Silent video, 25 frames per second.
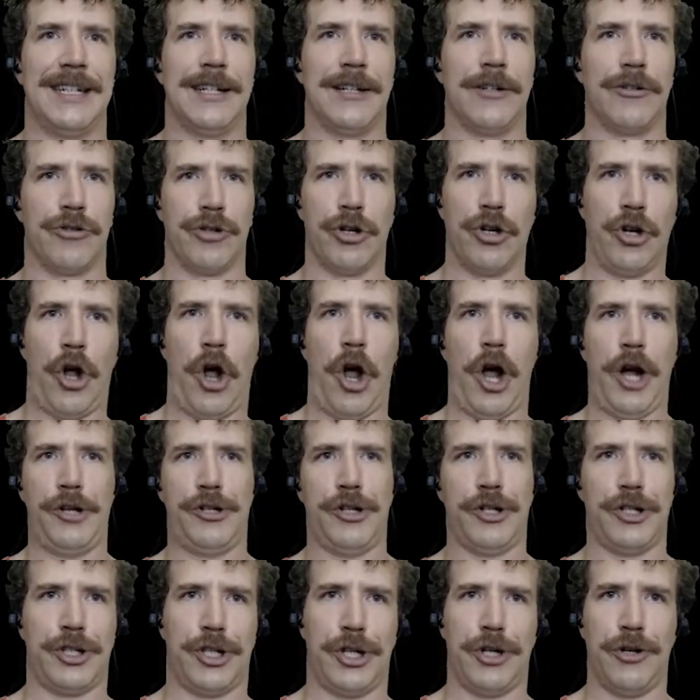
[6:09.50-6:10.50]
Did I
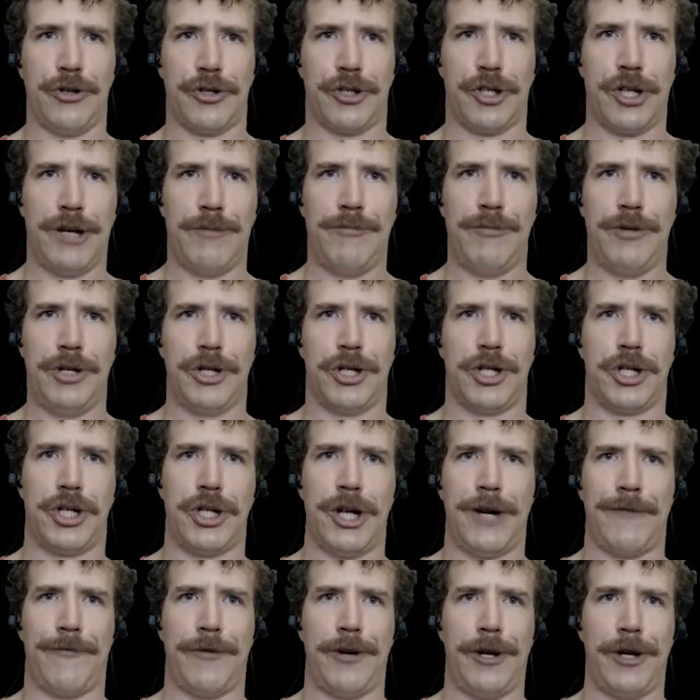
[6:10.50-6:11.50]
just hear someone
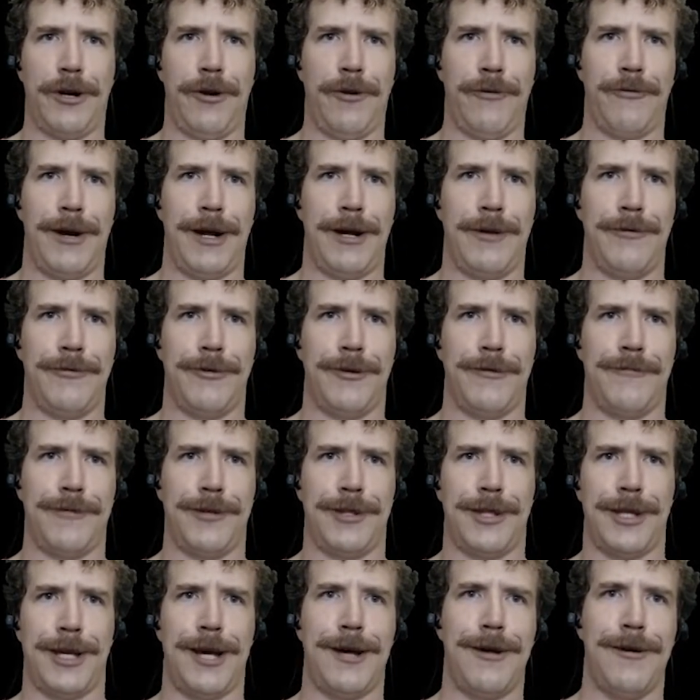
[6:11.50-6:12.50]
shuffling around over
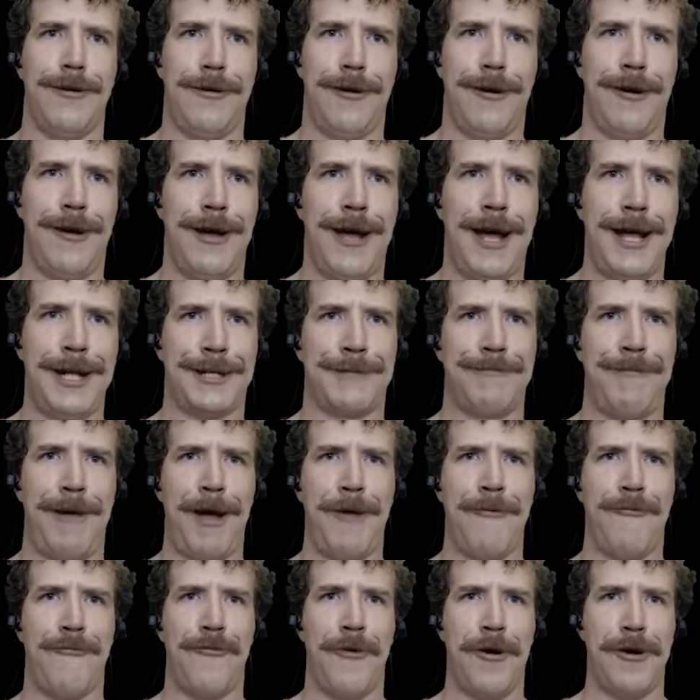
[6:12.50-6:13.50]
there? Has my
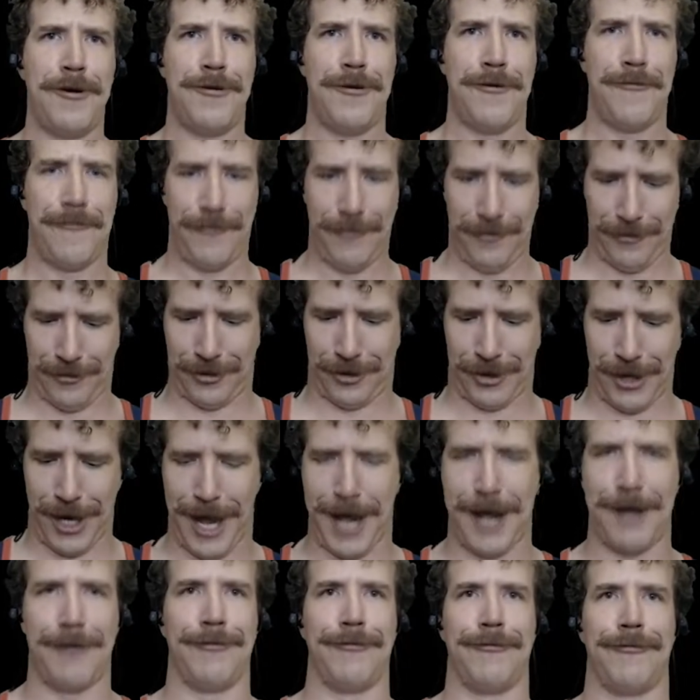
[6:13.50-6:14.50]
wonderful
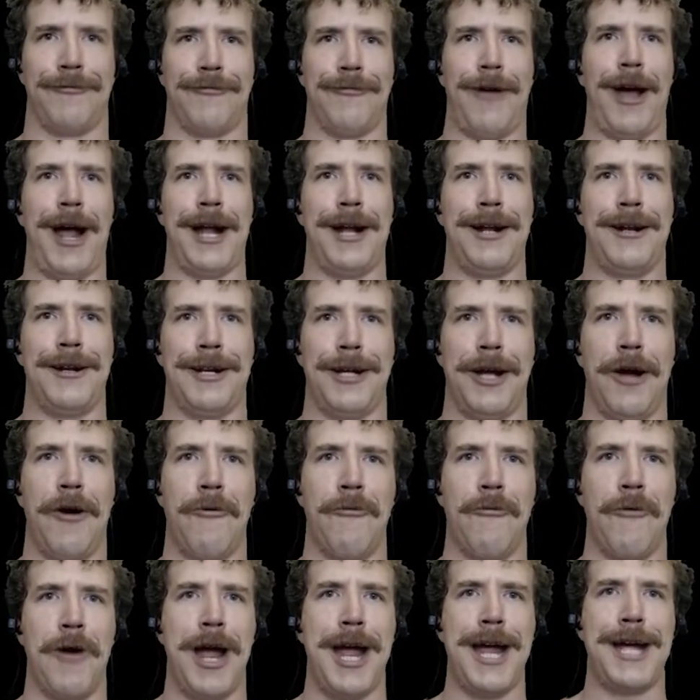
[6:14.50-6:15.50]
child finally
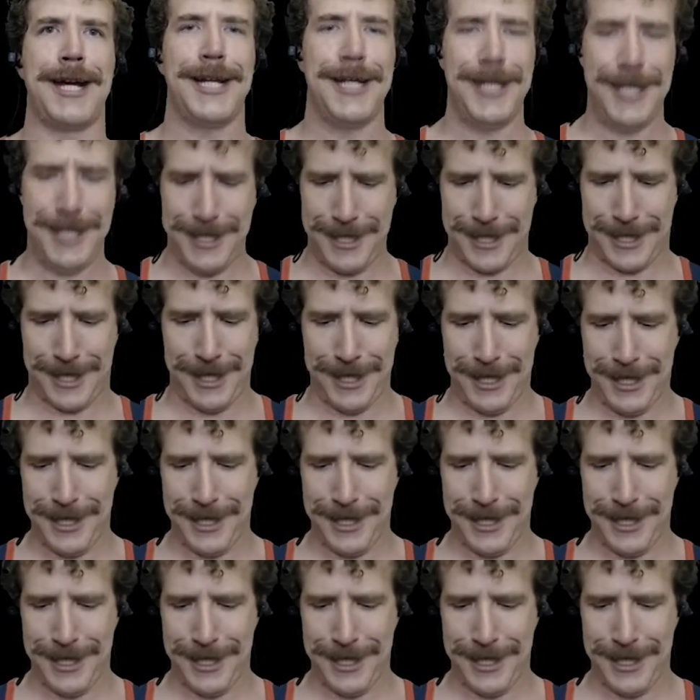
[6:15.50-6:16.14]
awakened?